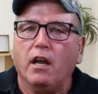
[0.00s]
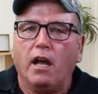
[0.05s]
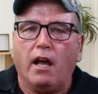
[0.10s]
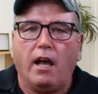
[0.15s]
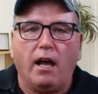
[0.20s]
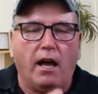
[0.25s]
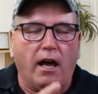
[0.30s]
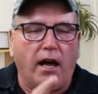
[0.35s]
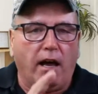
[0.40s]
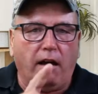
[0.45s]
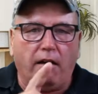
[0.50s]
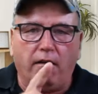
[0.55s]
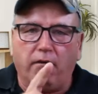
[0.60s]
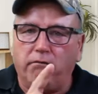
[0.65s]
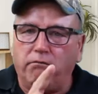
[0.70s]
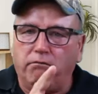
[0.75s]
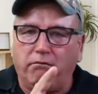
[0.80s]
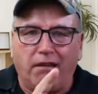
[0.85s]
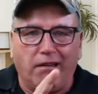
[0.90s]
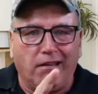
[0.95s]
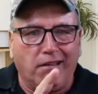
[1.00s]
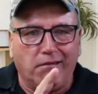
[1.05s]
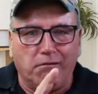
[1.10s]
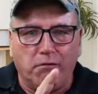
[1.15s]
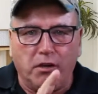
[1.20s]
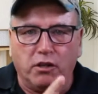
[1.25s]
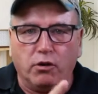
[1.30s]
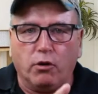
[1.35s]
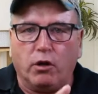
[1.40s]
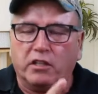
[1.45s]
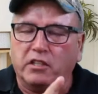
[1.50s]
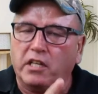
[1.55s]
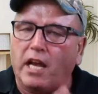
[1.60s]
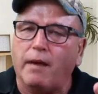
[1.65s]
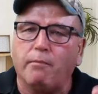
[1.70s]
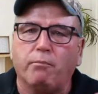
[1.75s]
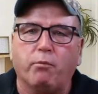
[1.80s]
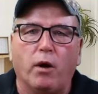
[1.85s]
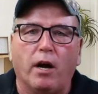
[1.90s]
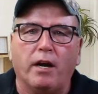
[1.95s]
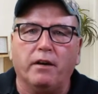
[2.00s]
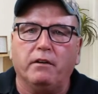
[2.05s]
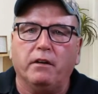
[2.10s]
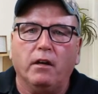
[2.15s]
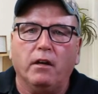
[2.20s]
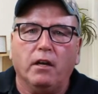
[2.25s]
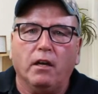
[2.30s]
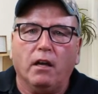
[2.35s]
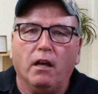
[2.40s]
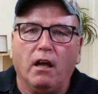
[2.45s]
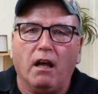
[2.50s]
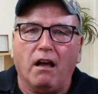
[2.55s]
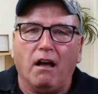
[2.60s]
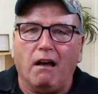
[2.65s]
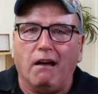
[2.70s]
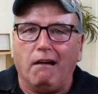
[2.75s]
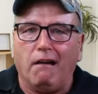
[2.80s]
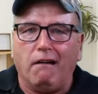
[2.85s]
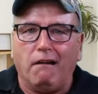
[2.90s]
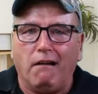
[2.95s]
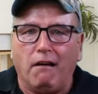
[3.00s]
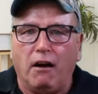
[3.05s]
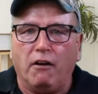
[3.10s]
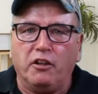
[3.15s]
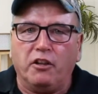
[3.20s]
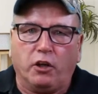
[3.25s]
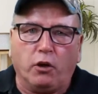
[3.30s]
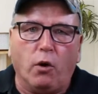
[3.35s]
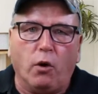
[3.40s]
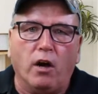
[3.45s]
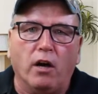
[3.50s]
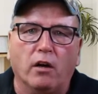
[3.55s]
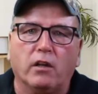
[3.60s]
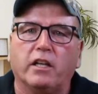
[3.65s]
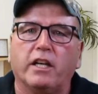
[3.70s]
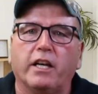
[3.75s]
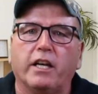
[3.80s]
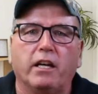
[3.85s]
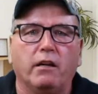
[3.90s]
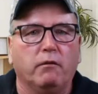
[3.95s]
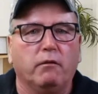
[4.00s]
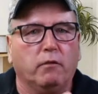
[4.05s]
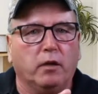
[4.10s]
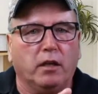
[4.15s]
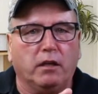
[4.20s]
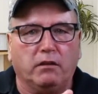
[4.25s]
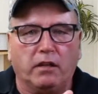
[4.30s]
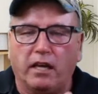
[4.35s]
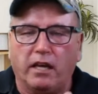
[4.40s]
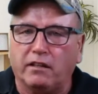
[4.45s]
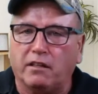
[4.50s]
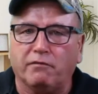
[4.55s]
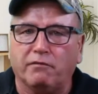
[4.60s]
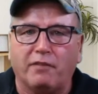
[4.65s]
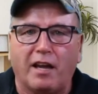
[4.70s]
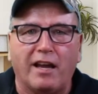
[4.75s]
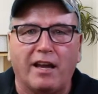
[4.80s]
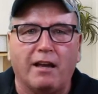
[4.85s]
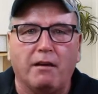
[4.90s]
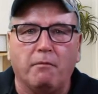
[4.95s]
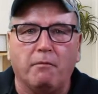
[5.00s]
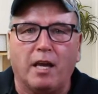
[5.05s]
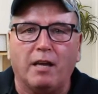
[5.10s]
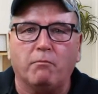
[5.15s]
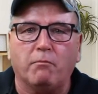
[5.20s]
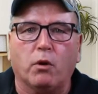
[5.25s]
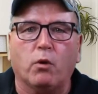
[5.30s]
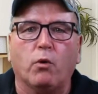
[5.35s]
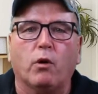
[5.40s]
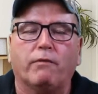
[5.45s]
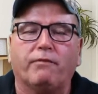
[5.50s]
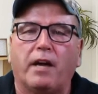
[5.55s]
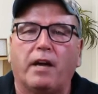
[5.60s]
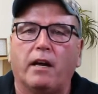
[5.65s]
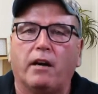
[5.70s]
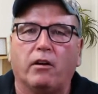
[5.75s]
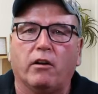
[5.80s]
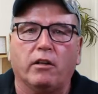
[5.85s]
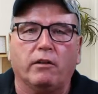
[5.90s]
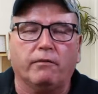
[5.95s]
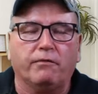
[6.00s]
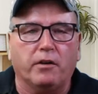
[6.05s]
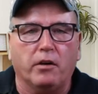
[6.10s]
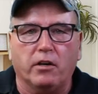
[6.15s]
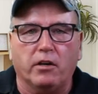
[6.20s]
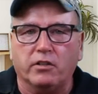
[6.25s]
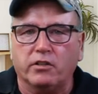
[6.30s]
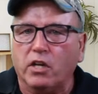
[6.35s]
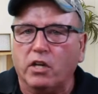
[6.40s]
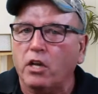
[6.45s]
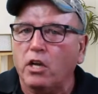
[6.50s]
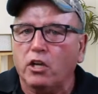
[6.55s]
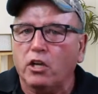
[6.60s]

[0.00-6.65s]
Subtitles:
We do a type 1, the coil cleaning. We take the main blower fan out of the furnace.